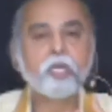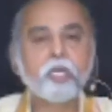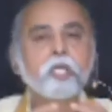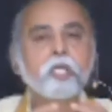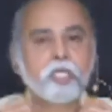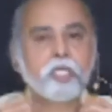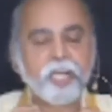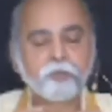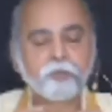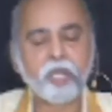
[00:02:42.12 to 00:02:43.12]
The next
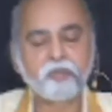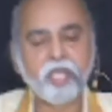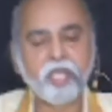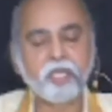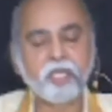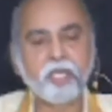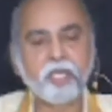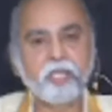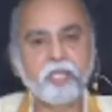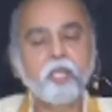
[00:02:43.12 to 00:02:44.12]
part of the teaching here
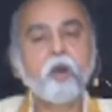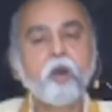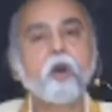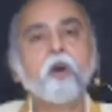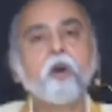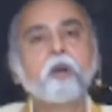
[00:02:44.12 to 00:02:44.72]
is all